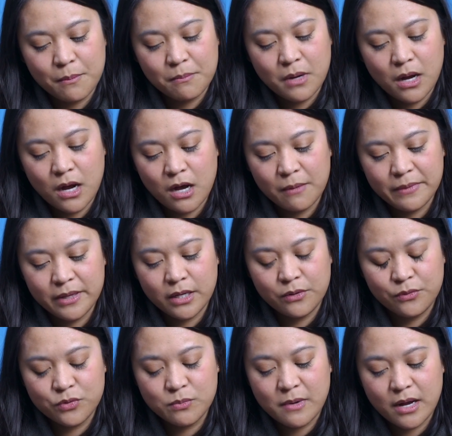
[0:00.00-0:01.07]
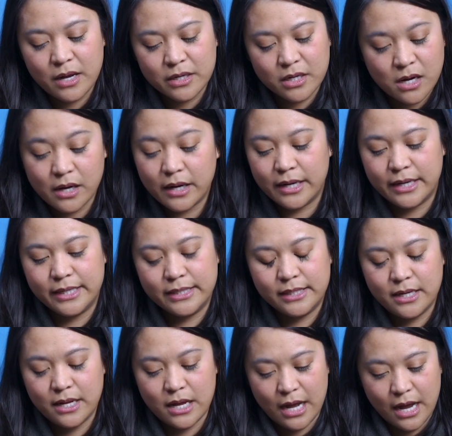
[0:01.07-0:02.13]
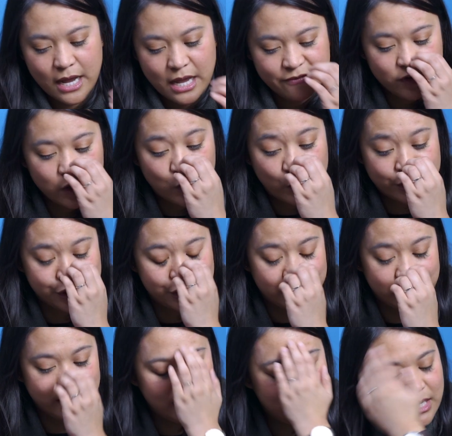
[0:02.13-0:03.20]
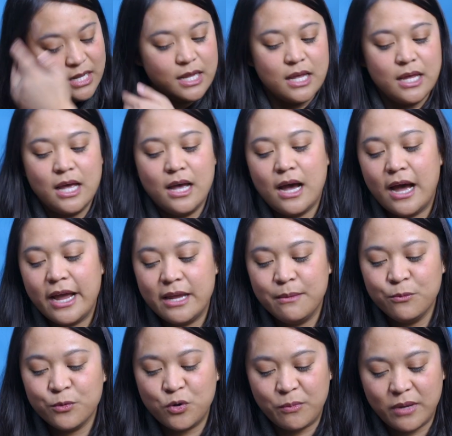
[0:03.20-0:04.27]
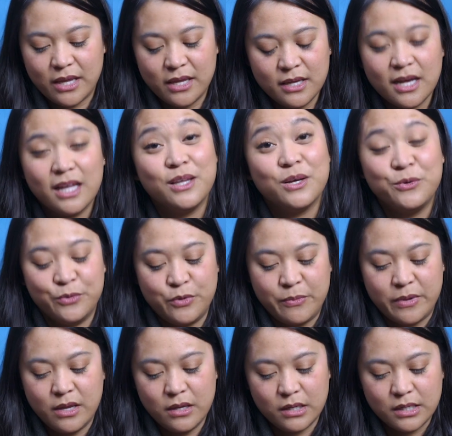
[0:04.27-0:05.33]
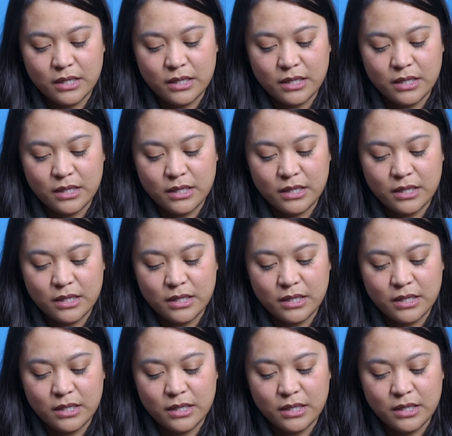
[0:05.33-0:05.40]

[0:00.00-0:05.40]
Muhammad Ruman Khan. I have a question. I am Rumi. Hello, Rumi.